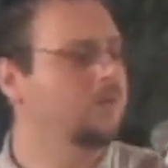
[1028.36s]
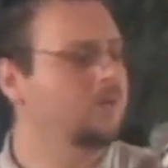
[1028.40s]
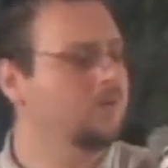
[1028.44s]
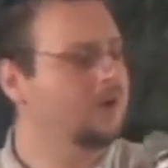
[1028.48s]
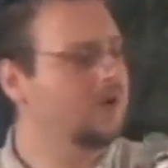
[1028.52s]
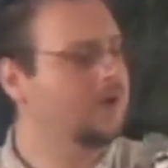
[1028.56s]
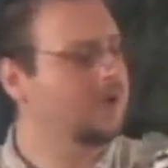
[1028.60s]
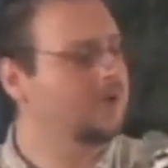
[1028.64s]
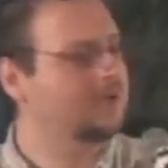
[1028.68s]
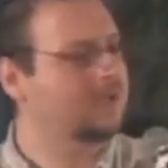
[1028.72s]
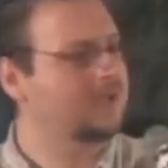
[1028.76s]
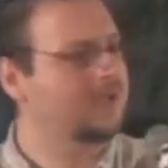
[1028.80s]

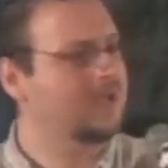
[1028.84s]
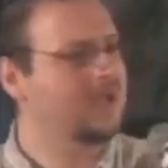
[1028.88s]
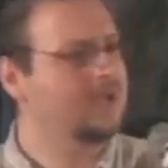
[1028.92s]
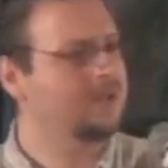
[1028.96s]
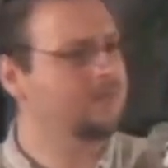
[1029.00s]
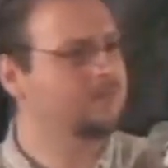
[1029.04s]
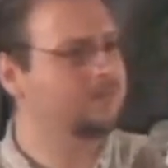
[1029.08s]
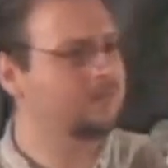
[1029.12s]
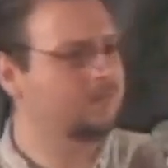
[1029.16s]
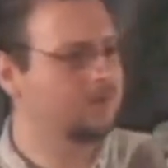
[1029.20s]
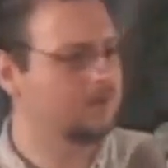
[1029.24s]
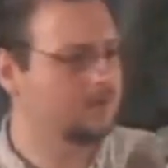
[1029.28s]
And when I
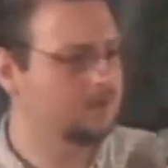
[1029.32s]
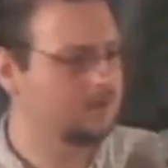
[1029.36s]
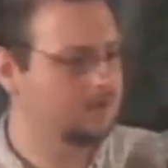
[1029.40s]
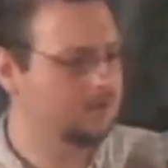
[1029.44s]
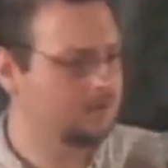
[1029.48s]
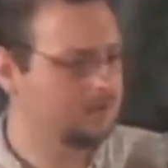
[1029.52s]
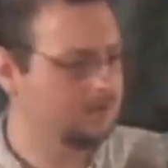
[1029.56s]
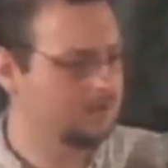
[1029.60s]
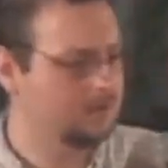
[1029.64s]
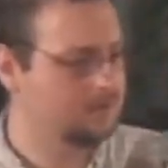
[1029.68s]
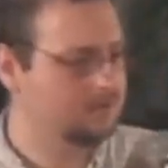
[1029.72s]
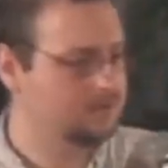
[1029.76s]
came
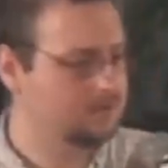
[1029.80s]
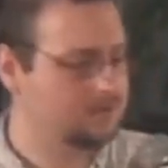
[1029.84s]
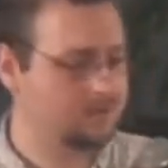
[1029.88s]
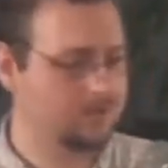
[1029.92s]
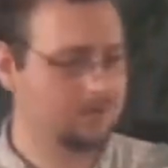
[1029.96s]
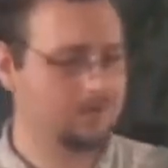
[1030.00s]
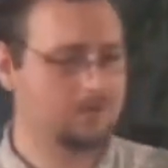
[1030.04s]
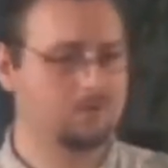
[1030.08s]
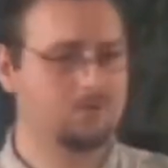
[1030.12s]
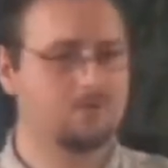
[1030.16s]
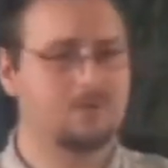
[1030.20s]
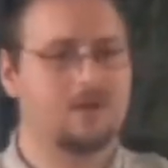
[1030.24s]

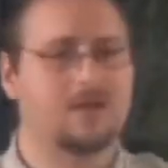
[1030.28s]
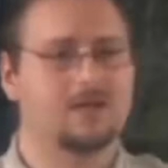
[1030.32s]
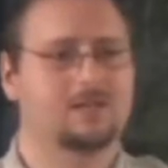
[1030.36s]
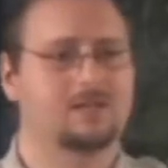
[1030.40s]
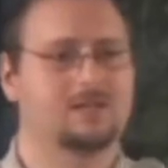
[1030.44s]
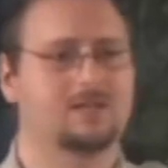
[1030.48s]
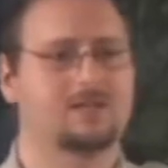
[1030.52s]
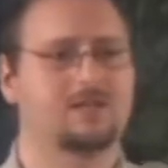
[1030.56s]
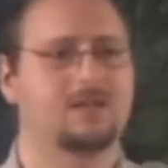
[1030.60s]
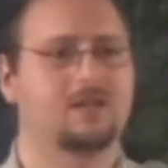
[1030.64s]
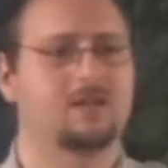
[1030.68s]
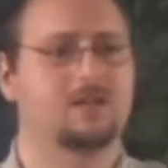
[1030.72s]
to
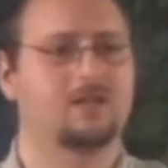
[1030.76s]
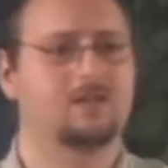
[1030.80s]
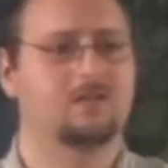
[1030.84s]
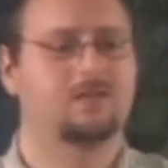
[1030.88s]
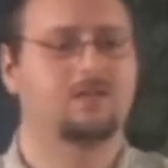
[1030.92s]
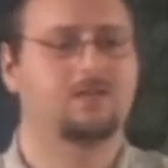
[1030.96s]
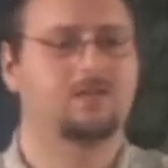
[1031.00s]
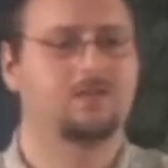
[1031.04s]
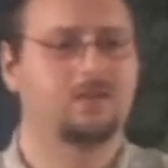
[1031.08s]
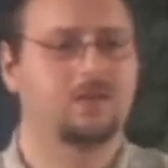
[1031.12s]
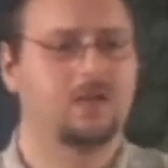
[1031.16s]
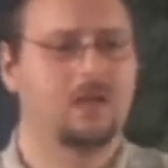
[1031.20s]

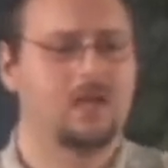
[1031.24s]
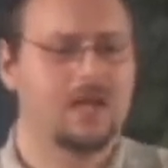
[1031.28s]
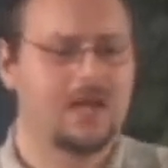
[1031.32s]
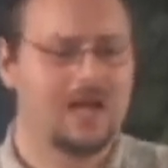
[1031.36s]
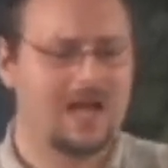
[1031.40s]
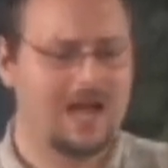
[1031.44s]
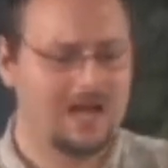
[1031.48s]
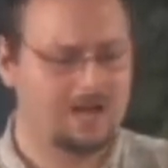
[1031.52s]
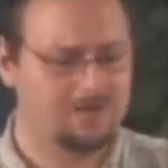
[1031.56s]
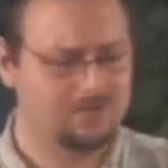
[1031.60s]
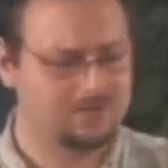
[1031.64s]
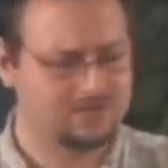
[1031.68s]
myself,
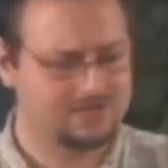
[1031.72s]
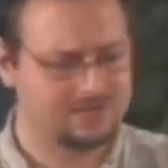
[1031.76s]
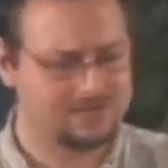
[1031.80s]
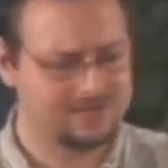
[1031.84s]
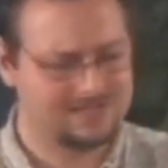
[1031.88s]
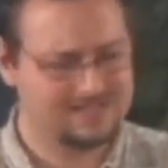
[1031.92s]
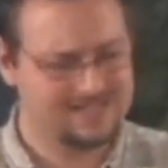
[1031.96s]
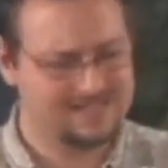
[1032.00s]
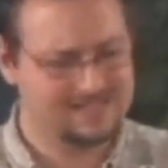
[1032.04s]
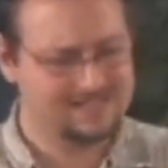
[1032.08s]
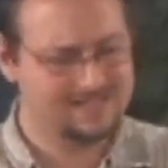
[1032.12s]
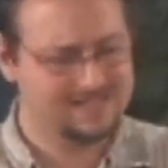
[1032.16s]
I was
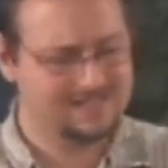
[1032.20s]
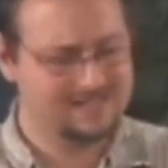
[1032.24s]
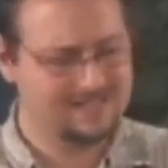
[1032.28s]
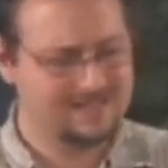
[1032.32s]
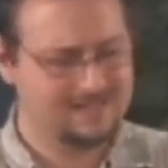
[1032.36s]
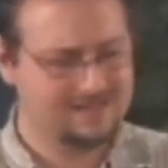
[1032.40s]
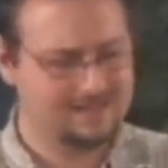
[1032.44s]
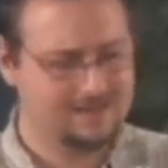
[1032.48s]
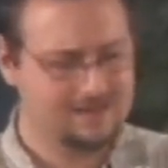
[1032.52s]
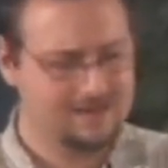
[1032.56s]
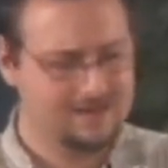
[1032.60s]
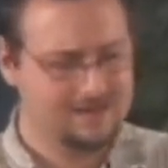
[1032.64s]

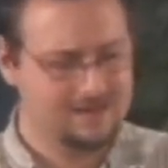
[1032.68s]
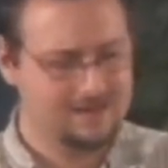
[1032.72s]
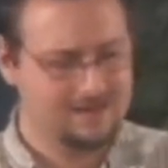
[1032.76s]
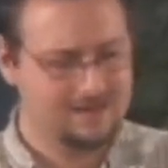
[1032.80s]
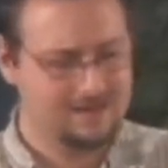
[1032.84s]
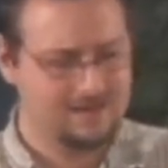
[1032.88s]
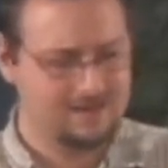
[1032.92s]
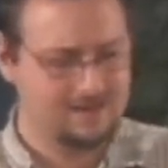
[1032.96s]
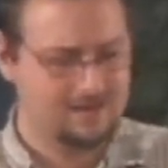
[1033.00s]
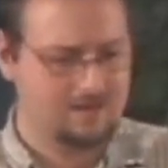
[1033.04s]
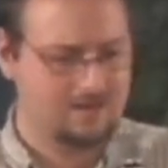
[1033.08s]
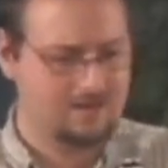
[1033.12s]
sitting
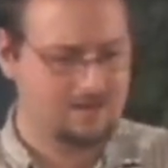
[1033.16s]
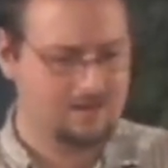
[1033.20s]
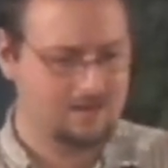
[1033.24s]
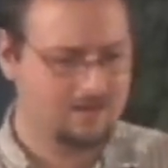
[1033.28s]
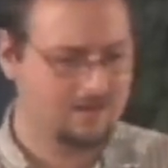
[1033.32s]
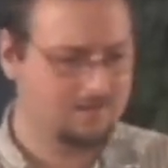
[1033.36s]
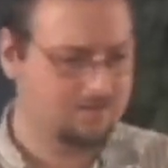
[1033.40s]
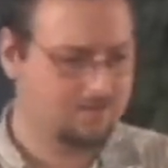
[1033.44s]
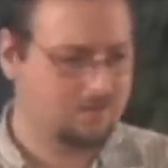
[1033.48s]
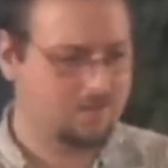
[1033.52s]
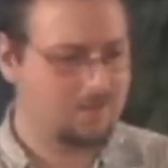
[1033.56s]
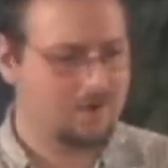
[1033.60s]

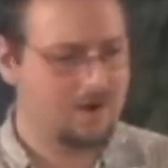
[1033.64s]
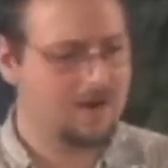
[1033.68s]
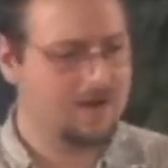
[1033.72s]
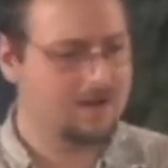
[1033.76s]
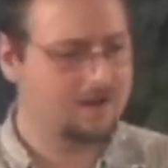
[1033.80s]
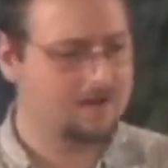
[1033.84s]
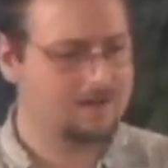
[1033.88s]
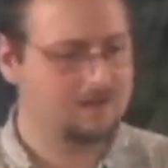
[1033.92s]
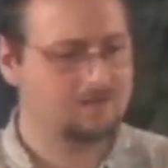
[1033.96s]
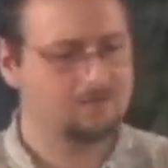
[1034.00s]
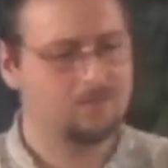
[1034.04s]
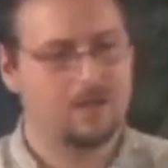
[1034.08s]

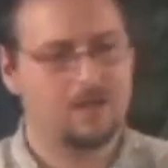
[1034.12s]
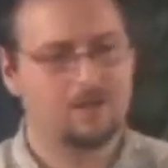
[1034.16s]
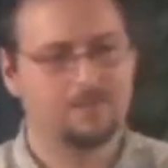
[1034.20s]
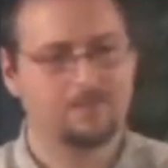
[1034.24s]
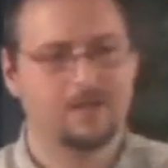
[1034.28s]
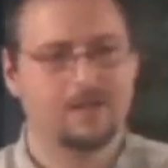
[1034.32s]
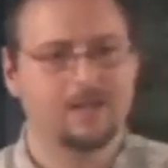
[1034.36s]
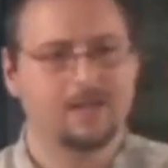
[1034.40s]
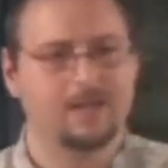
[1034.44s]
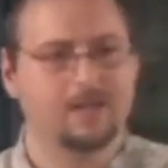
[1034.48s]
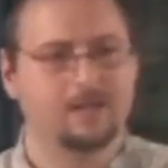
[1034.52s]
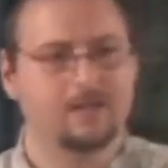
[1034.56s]
upright in
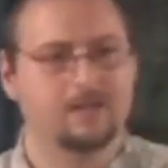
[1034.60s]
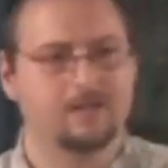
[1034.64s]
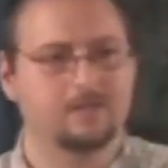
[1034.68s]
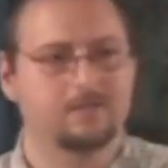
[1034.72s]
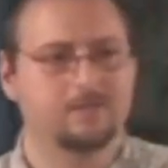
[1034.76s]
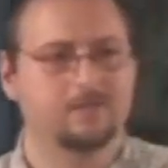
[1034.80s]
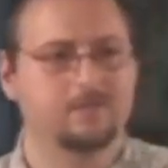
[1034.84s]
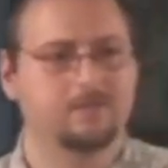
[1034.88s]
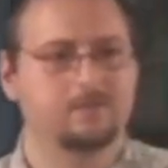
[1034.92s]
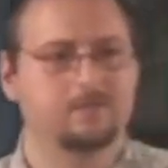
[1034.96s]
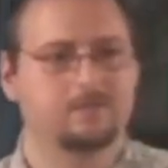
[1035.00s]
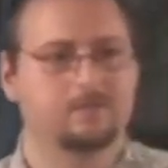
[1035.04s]
my bed.